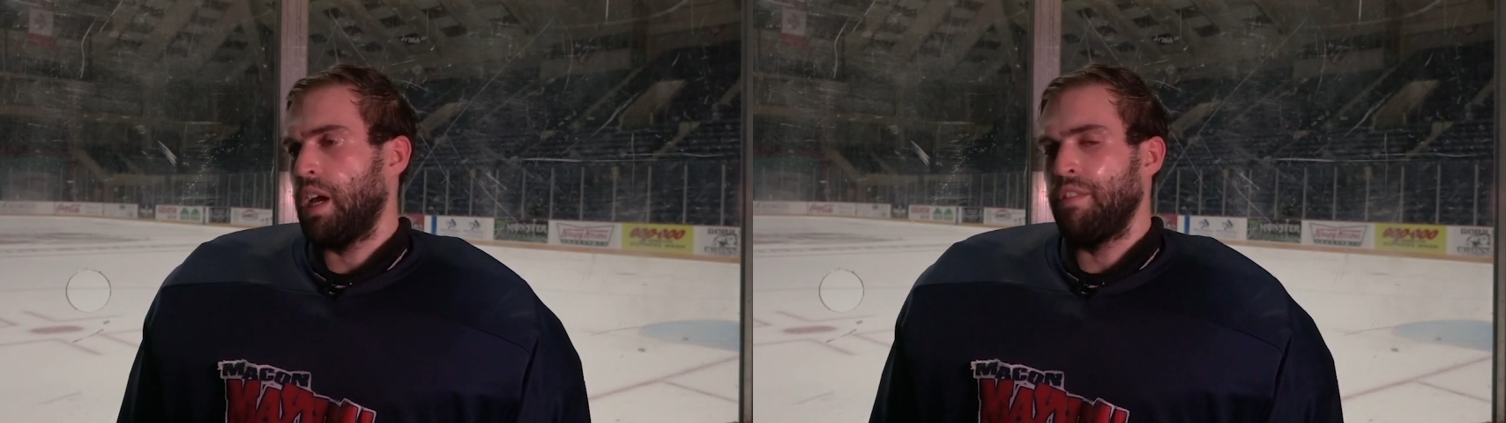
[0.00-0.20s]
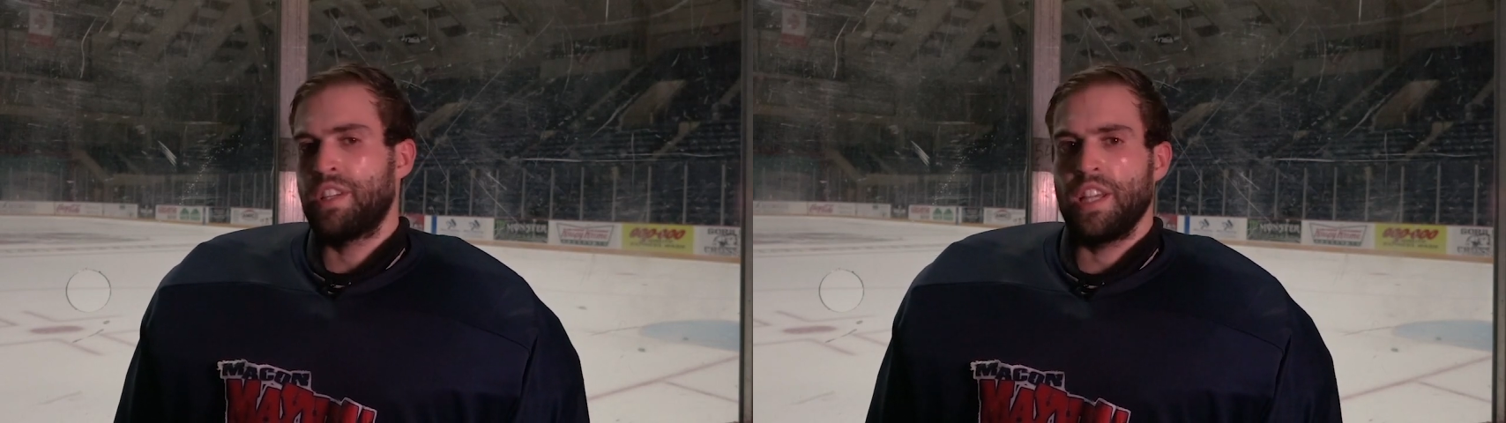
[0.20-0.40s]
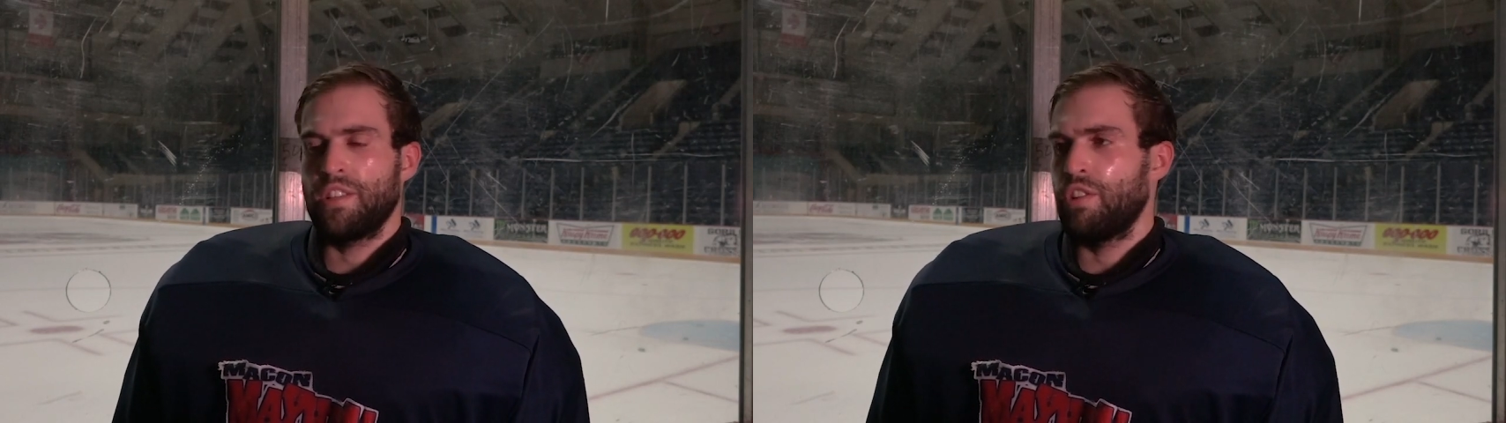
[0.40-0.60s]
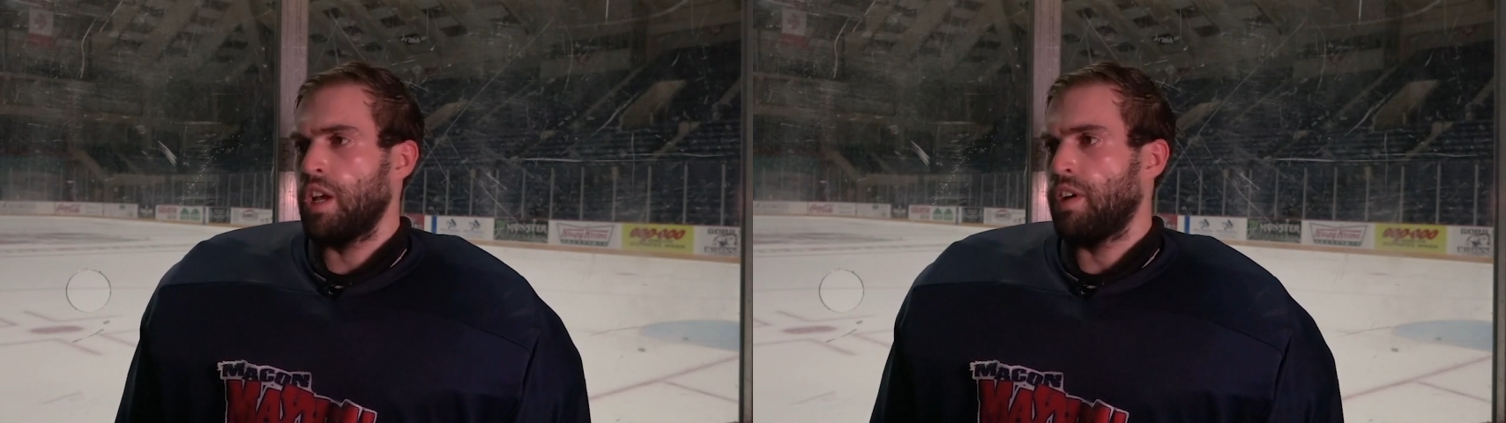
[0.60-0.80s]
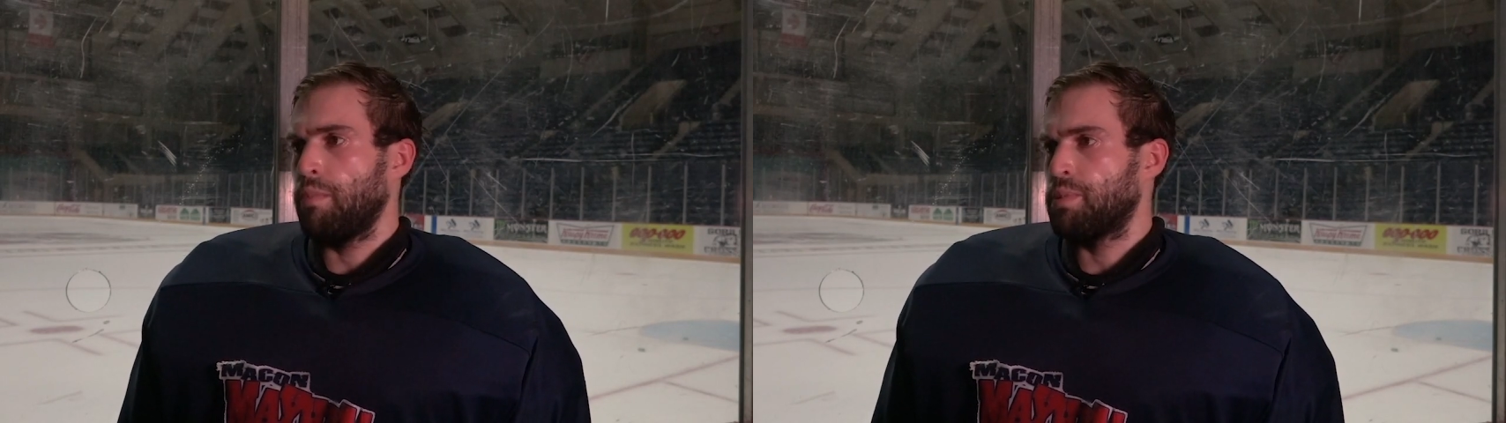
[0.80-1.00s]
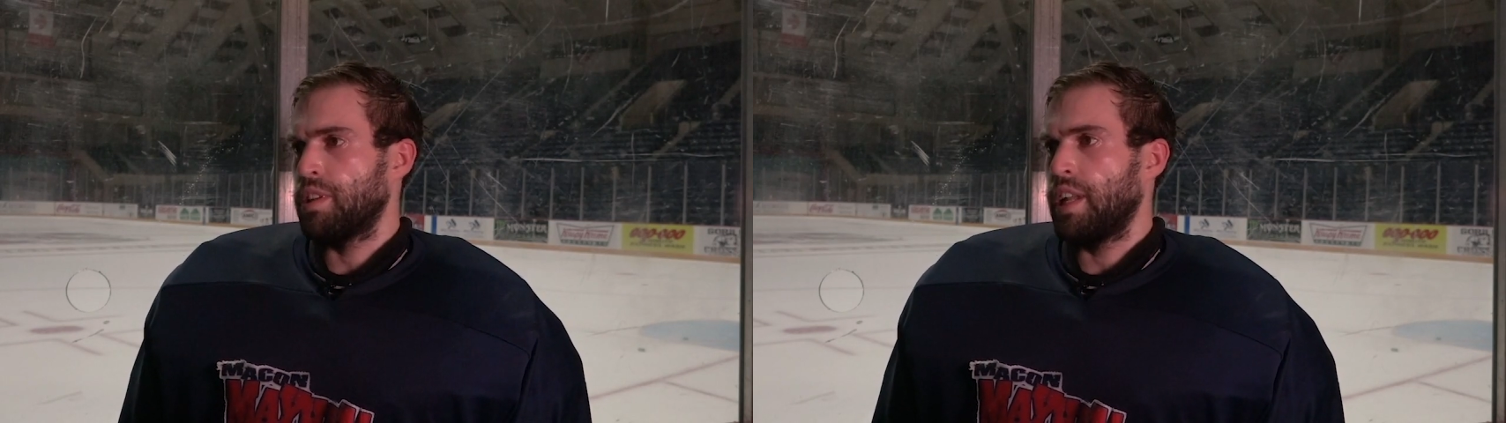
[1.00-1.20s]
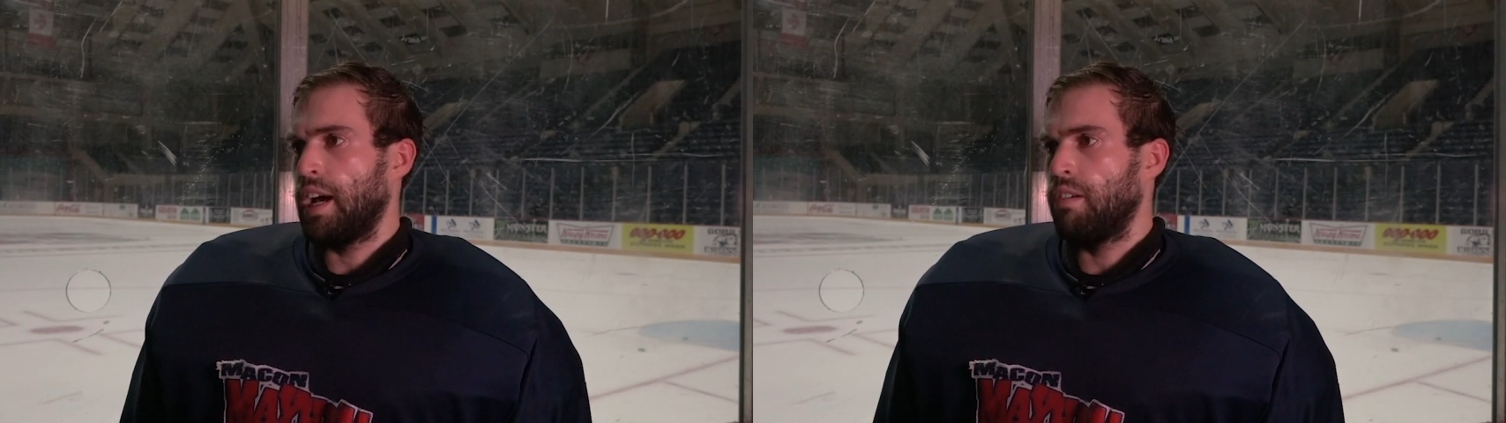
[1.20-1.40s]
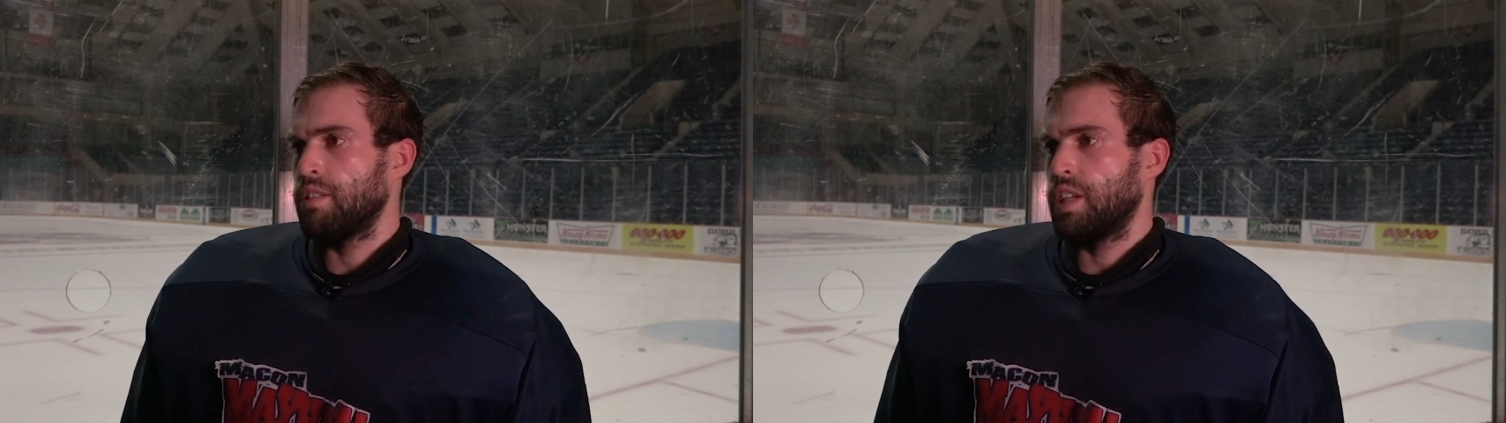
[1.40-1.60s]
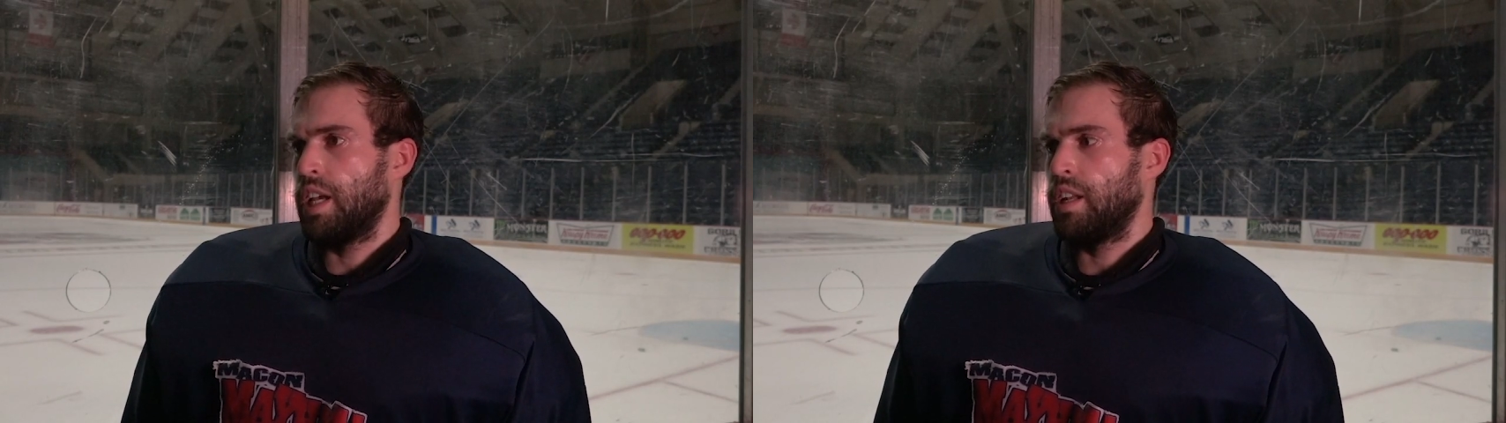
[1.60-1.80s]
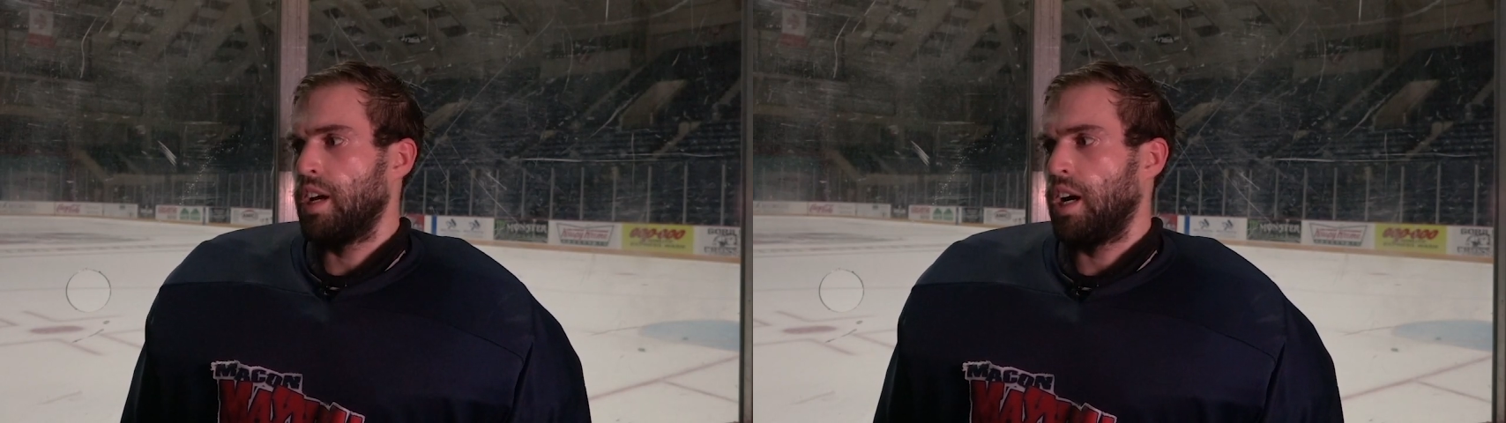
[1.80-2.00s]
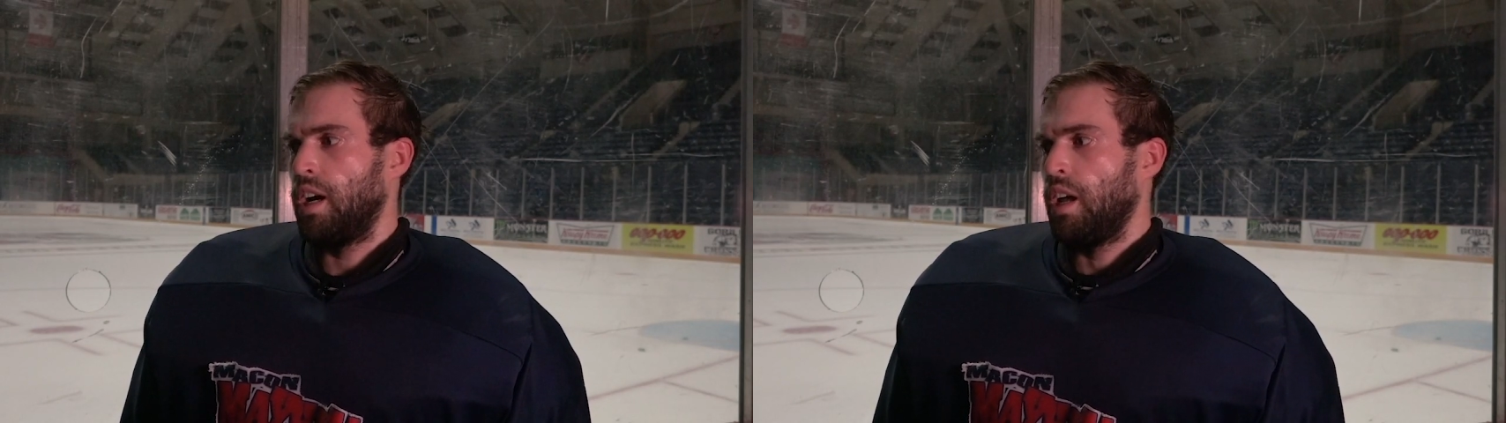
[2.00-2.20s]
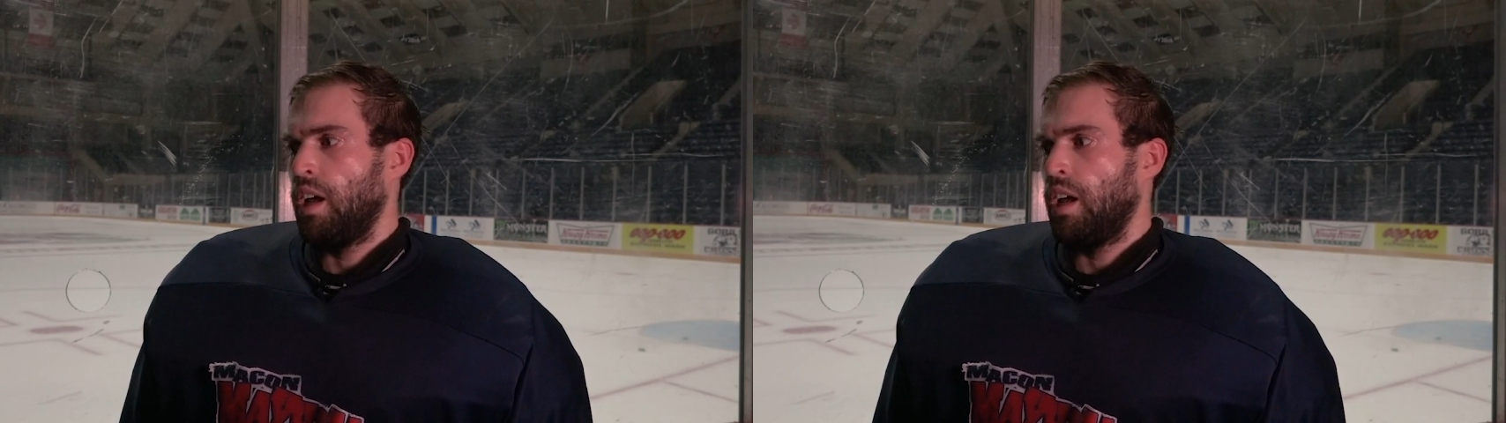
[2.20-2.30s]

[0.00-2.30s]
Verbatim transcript: every season you have ups and downs, and uh,